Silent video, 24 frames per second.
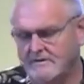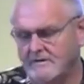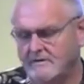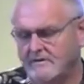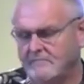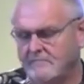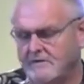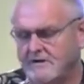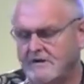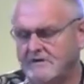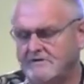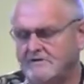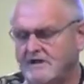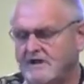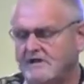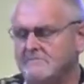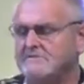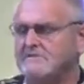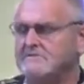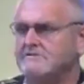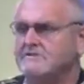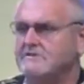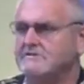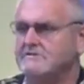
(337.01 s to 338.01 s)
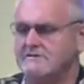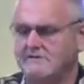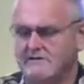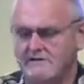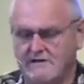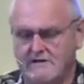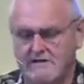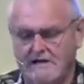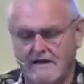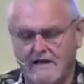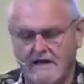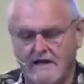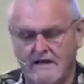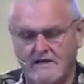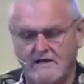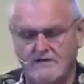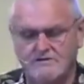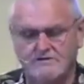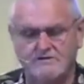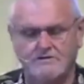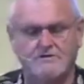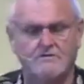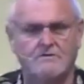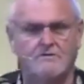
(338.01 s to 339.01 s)
Many times it's just an
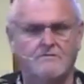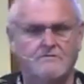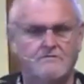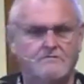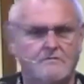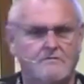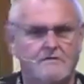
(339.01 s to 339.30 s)
occasional